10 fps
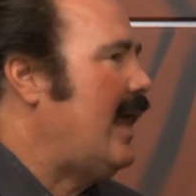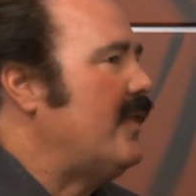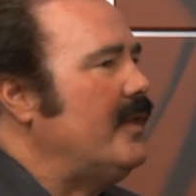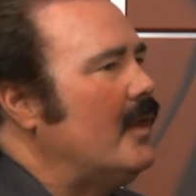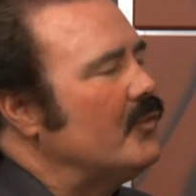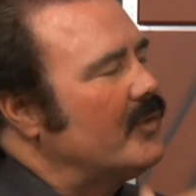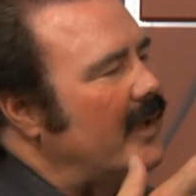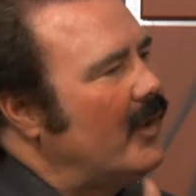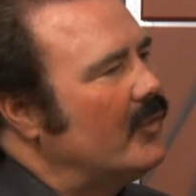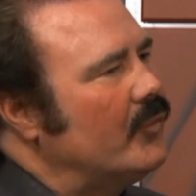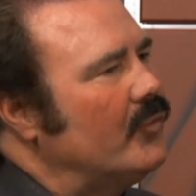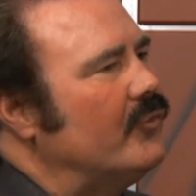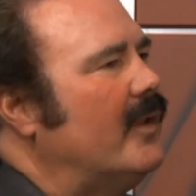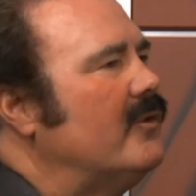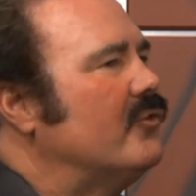And the other
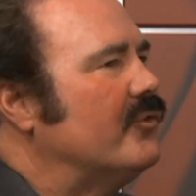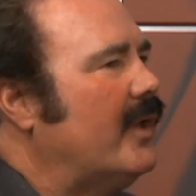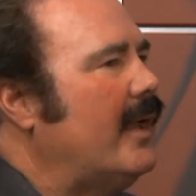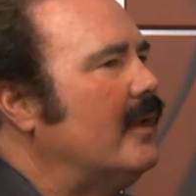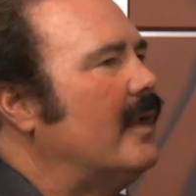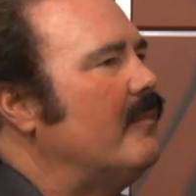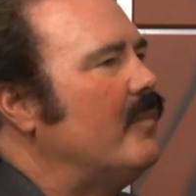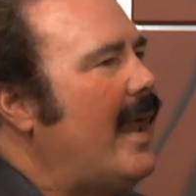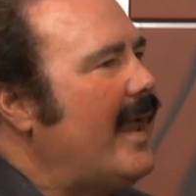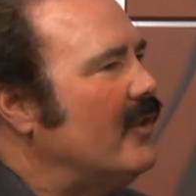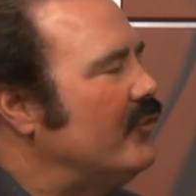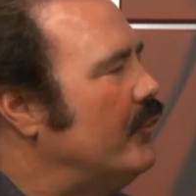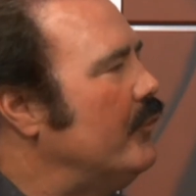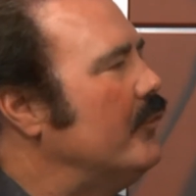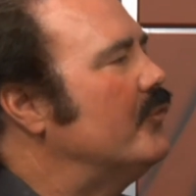characters, they just kind of add
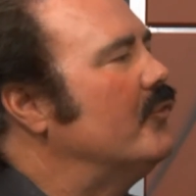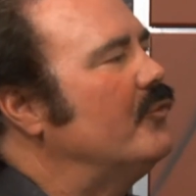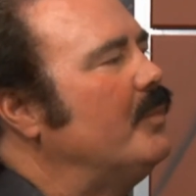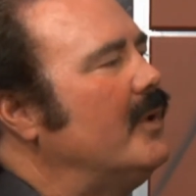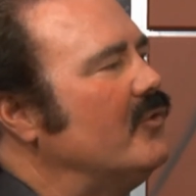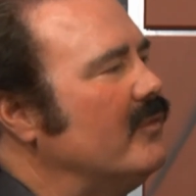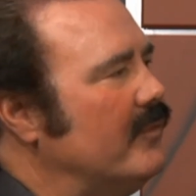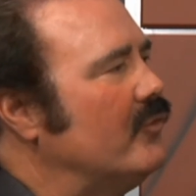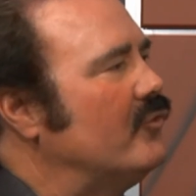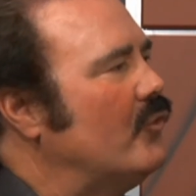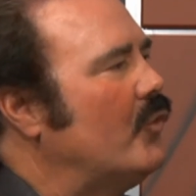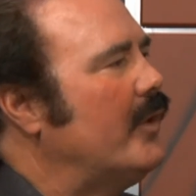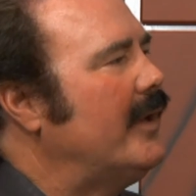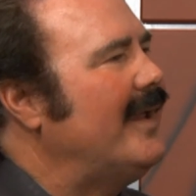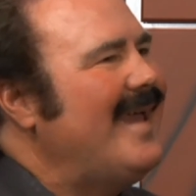to the suspense of the
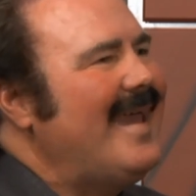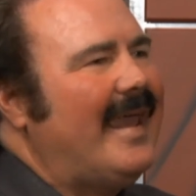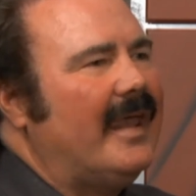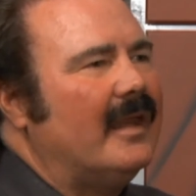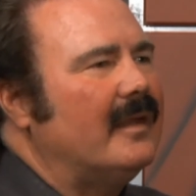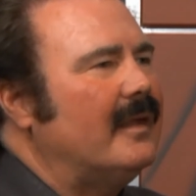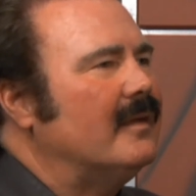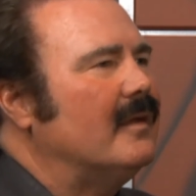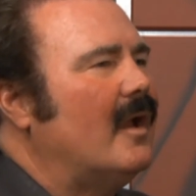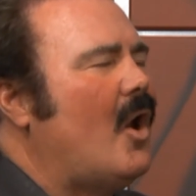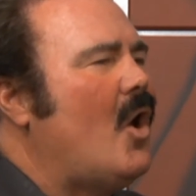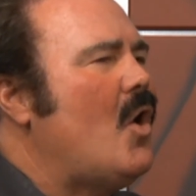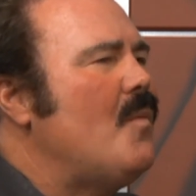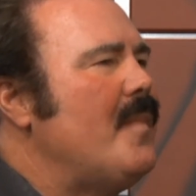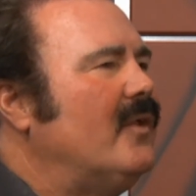story, and it
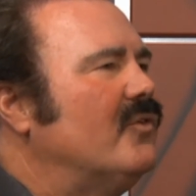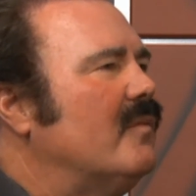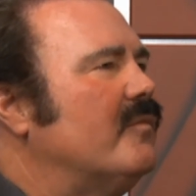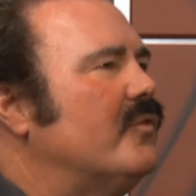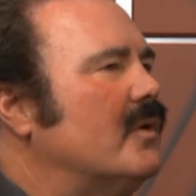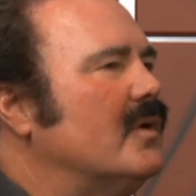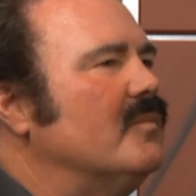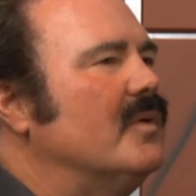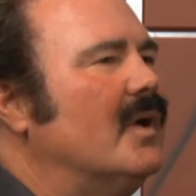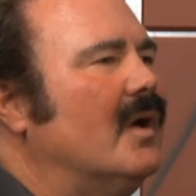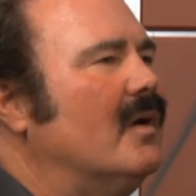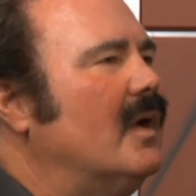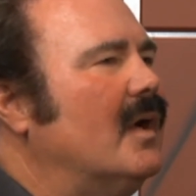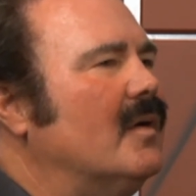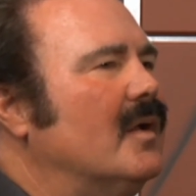all makes up for
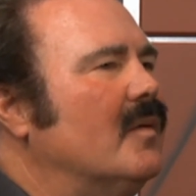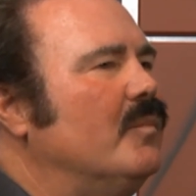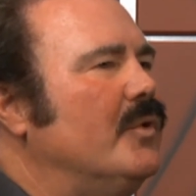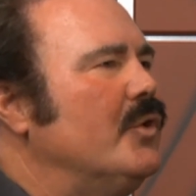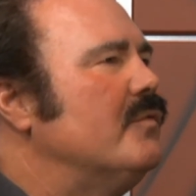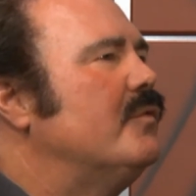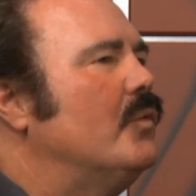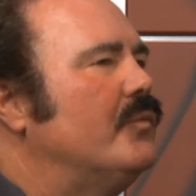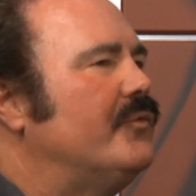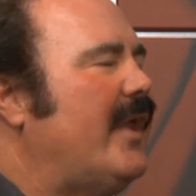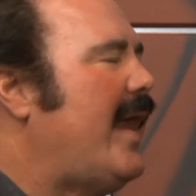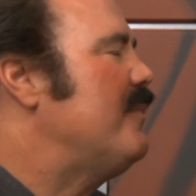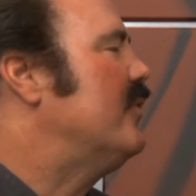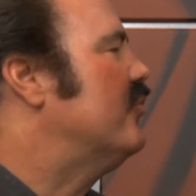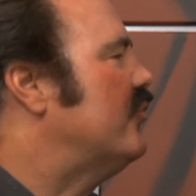a beautiful
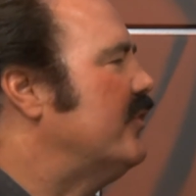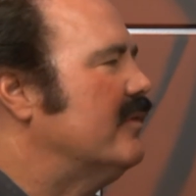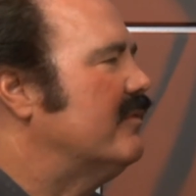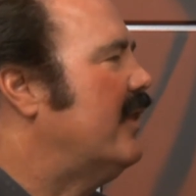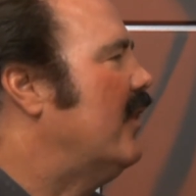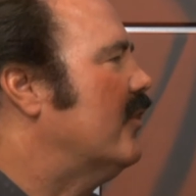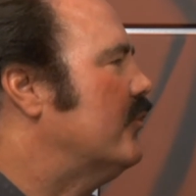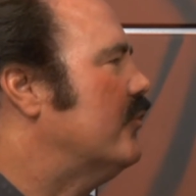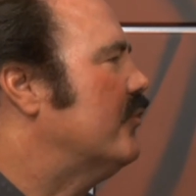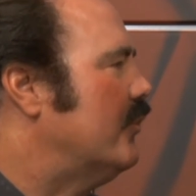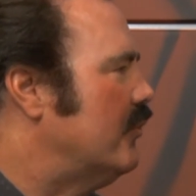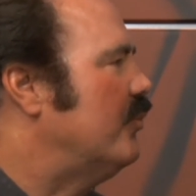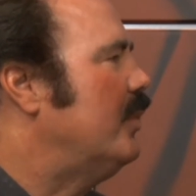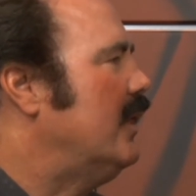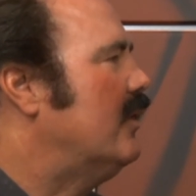tapestry of characters, so to
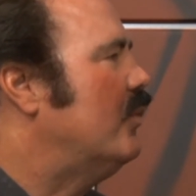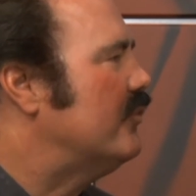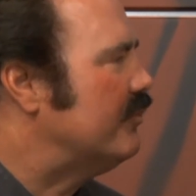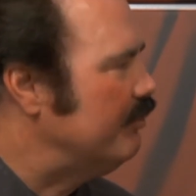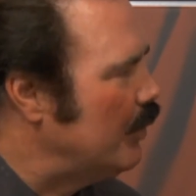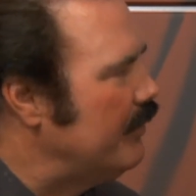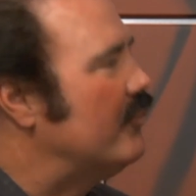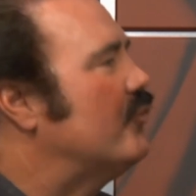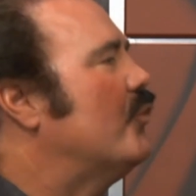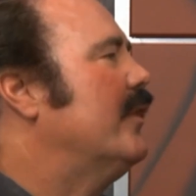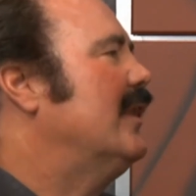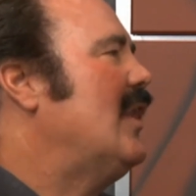speak, which move the story